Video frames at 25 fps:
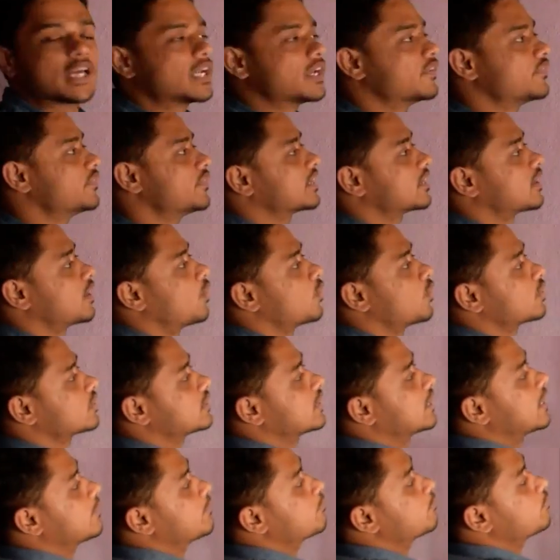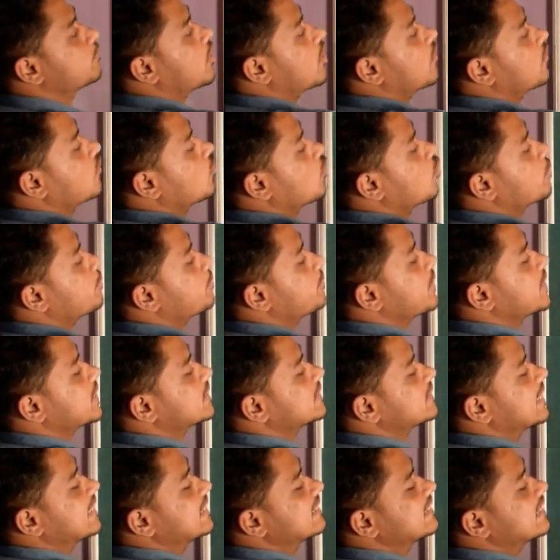we will count the number of lone pairs
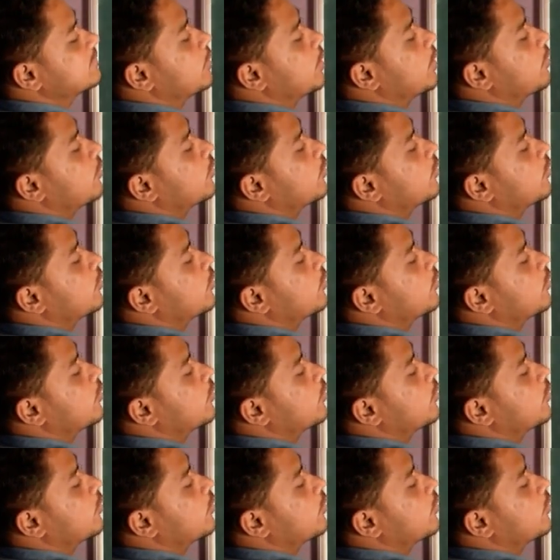and sigma